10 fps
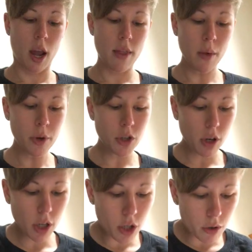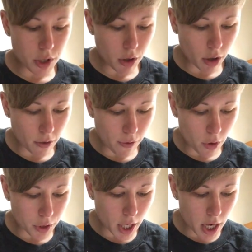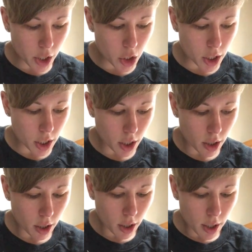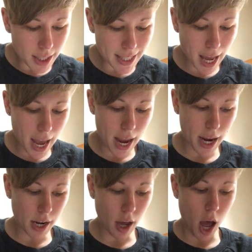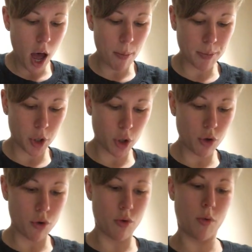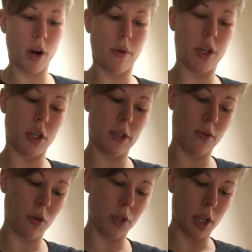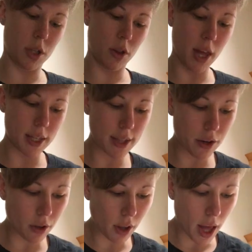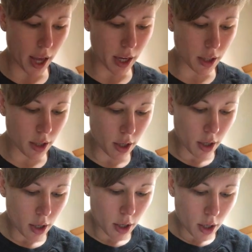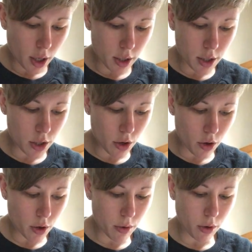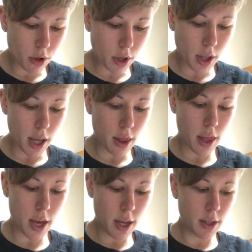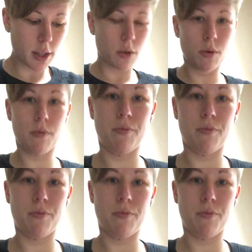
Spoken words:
And then what you're gonna do is you're gonna fold each side up to where we just folded, so that center line. And so it will look like this.